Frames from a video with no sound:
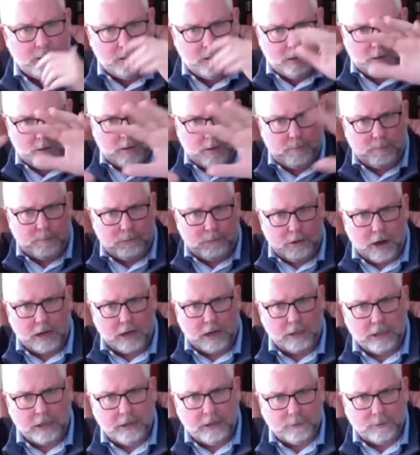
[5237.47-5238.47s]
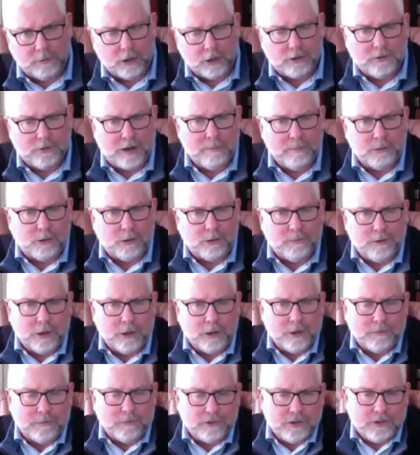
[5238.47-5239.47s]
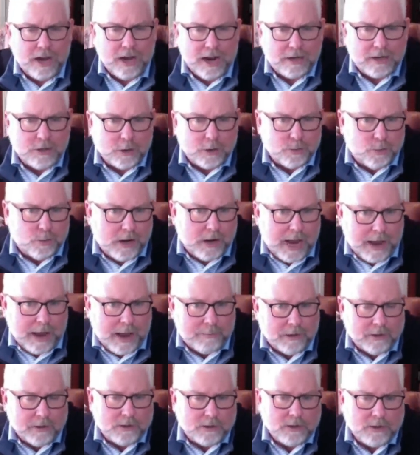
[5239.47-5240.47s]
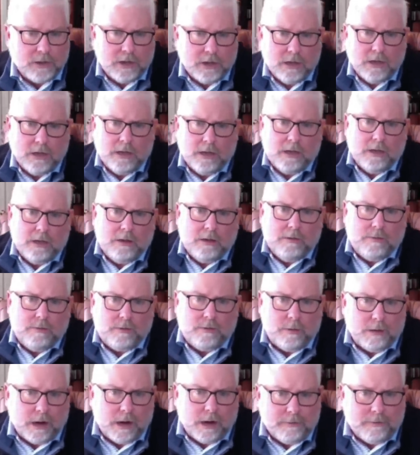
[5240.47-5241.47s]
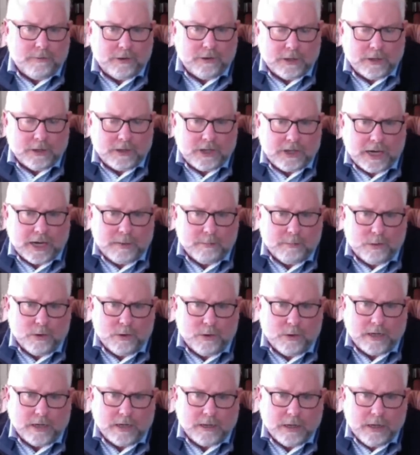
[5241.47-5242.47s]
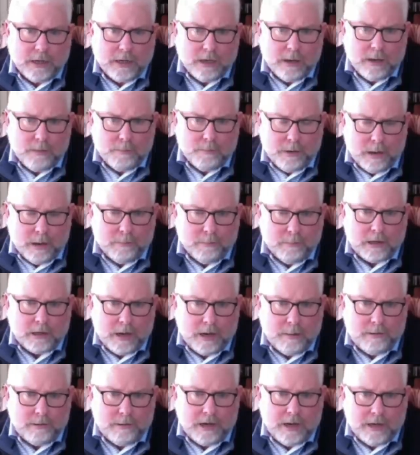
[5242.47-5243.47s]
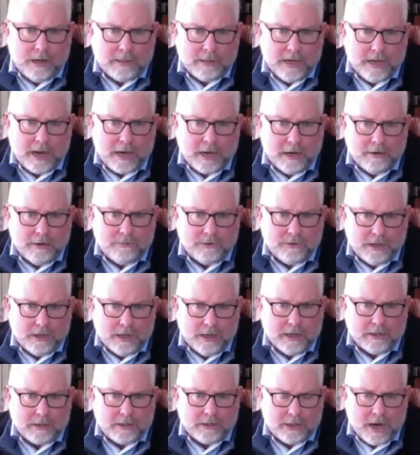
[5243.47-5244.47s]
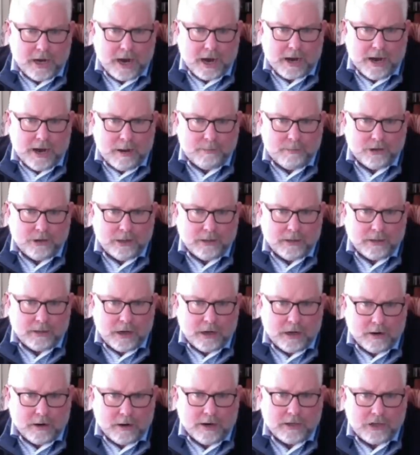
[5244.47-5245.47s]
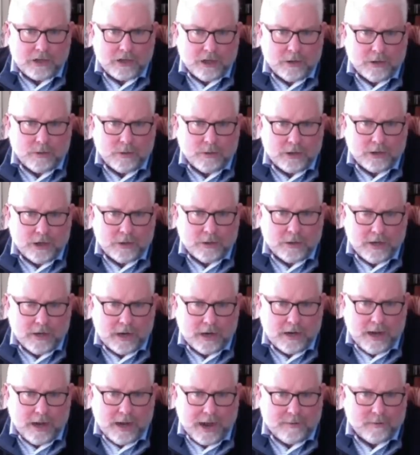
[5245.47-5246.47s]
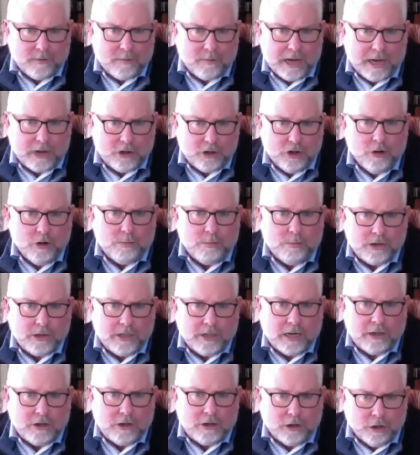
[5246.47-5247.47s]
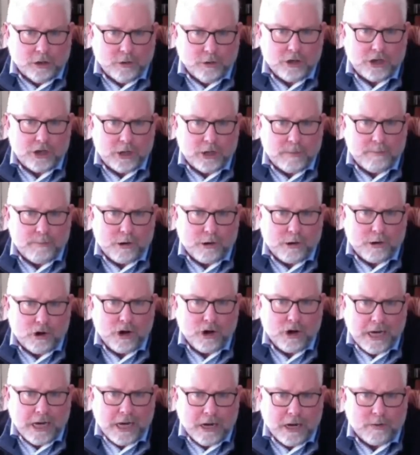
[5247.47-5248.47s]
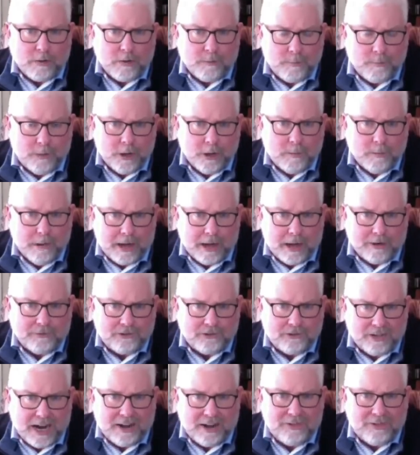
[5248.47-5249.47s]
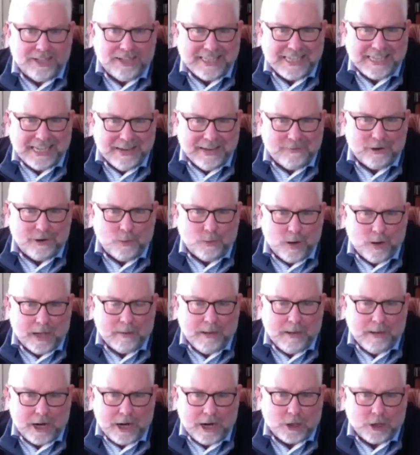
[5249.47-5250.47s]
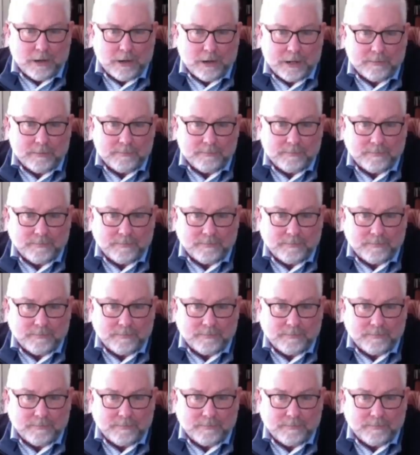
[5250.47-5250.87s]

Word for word: or a broadly diversified portfolio of stocks is what happens from a governance standpoint. Public company executives get stock options and RSUs, and you tend to have about 2% dilution per year from the amount of stock that's given away to management.